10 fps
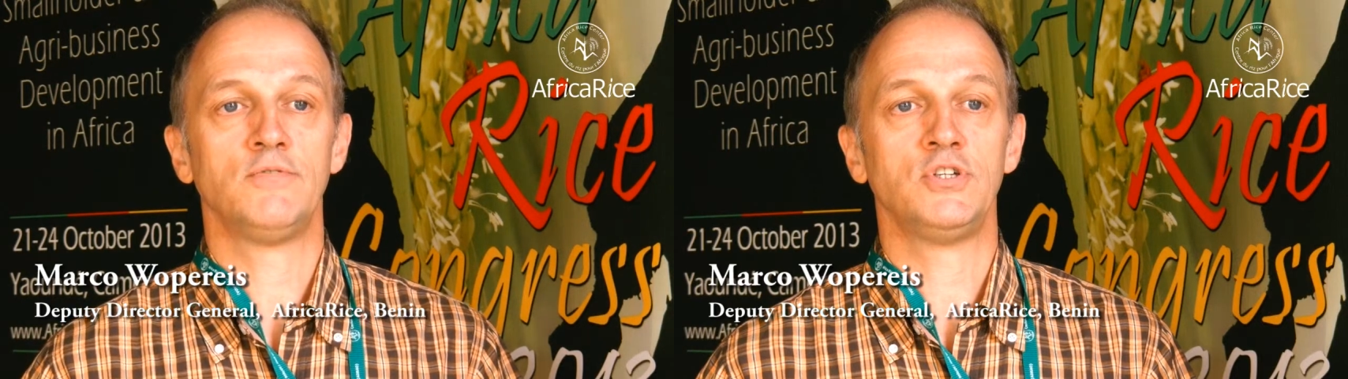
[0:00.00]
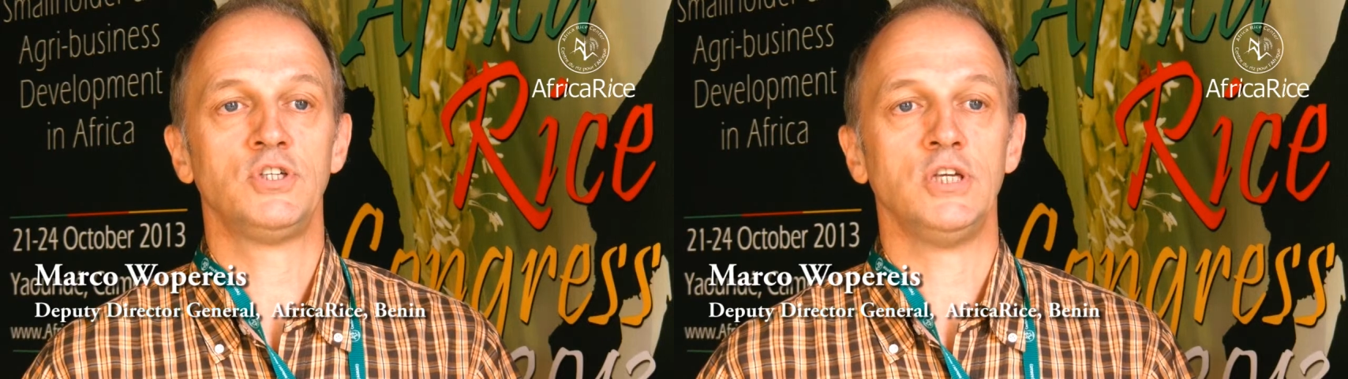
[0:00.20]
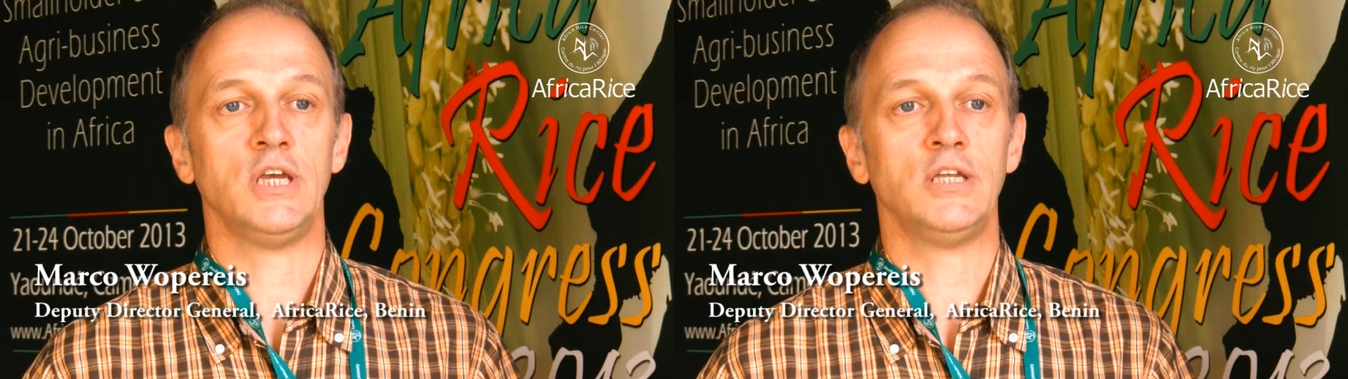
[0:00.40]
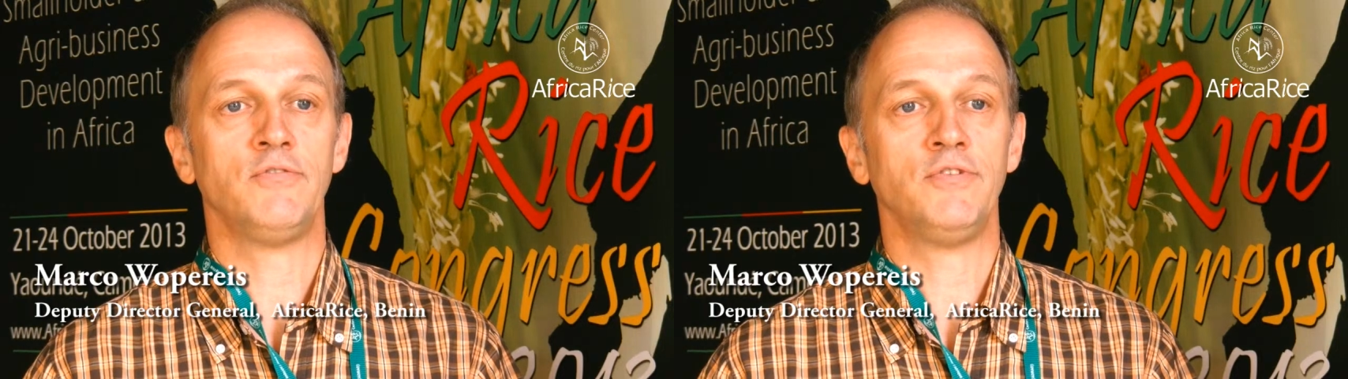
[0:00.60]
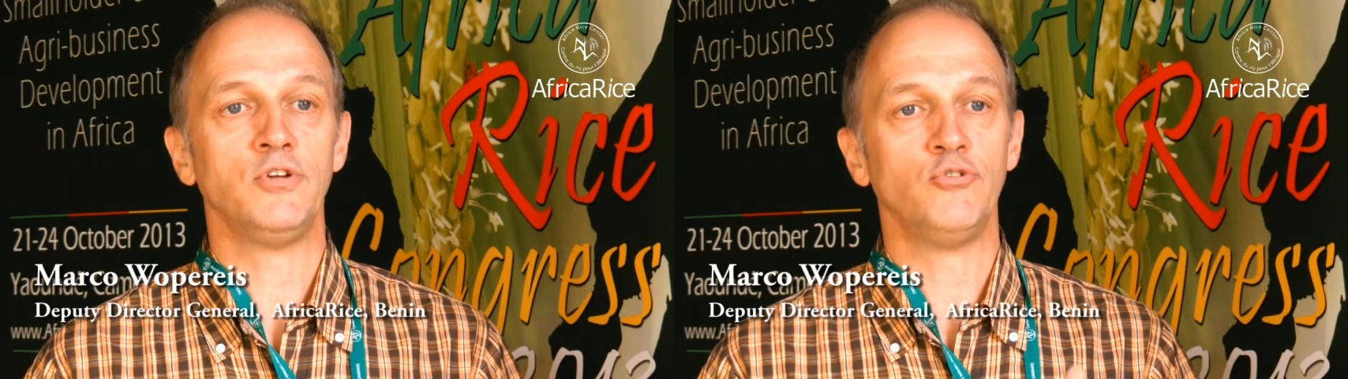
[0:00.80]
we see in the
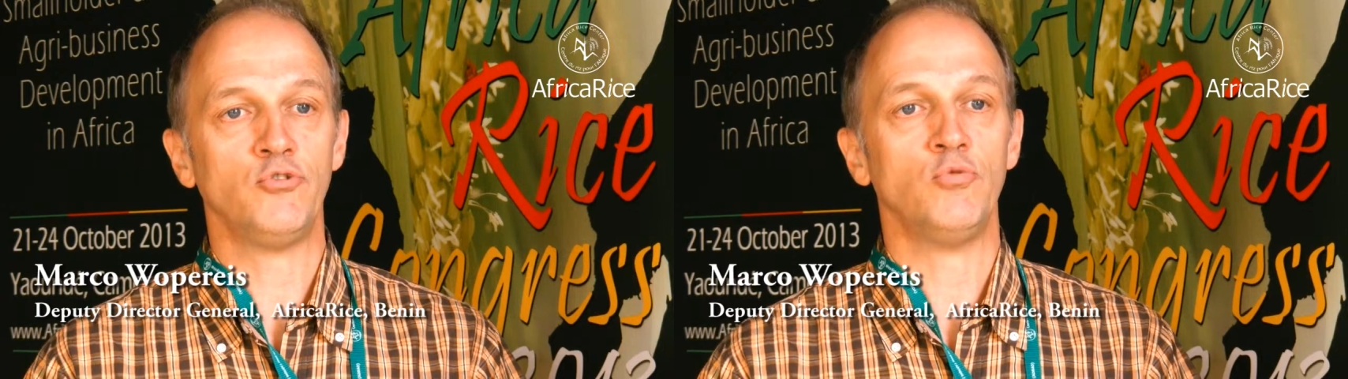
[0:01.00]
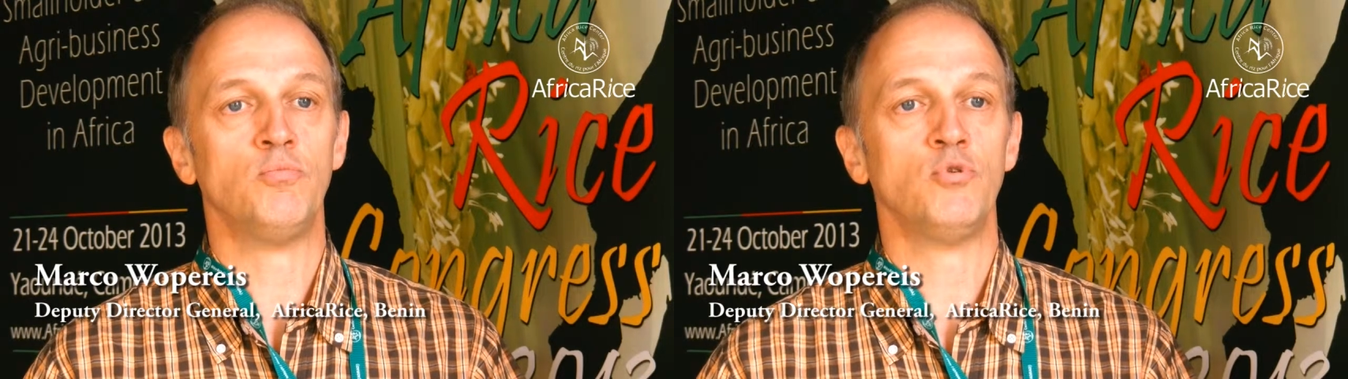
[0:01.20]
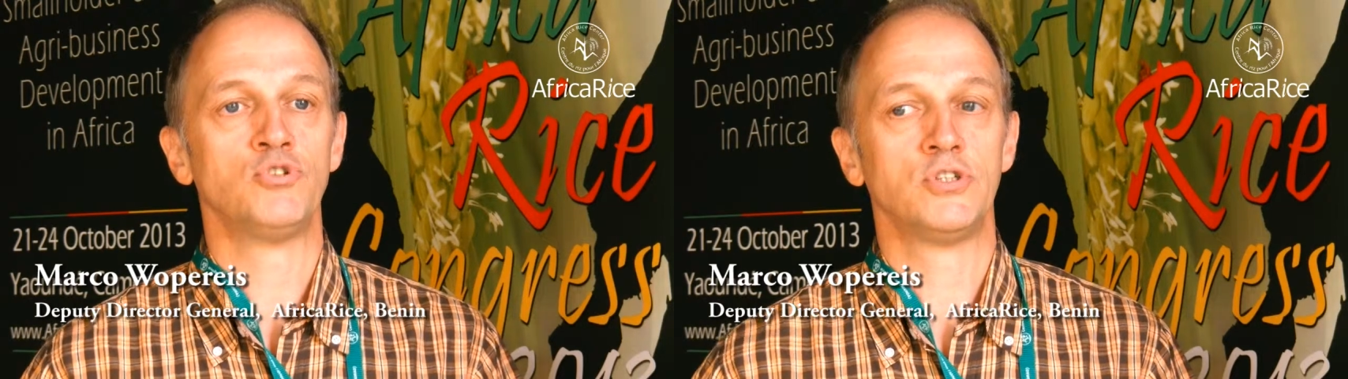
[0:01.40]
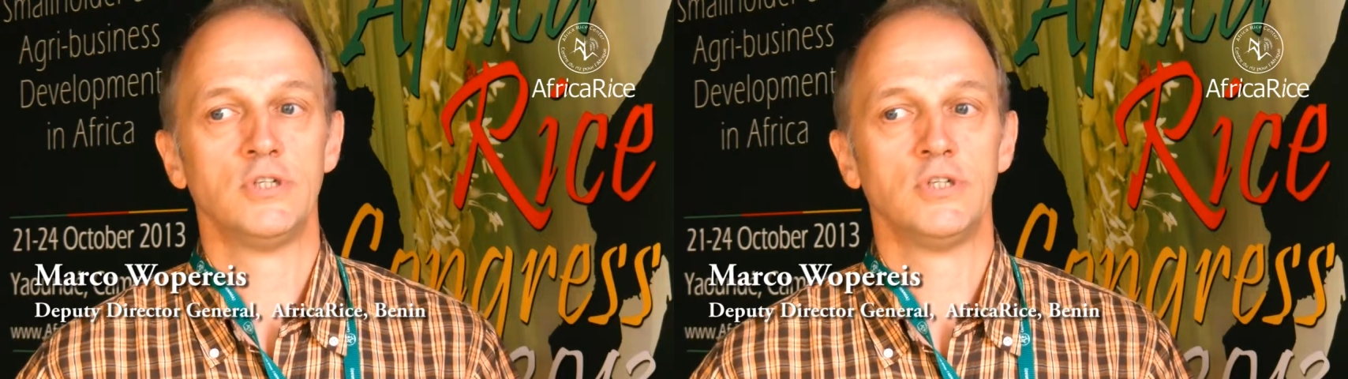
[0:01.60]
field to boost